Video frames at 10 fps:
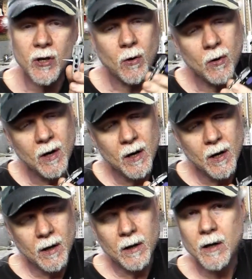So,
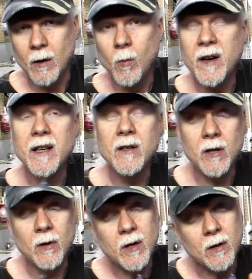what
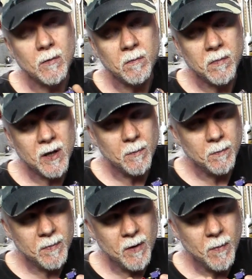do?
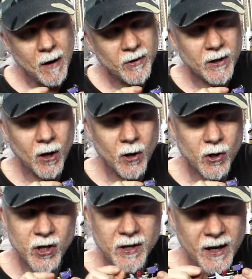You mount the
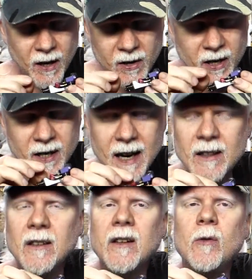cartridge in there, you
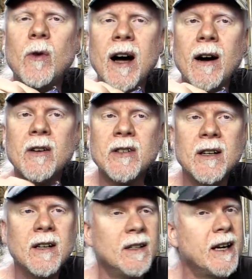connect the little wires.
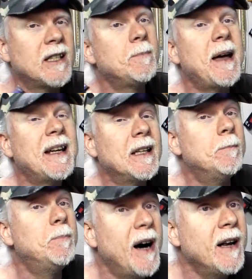It's a pain in the
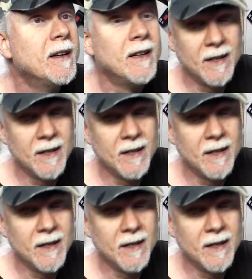butt.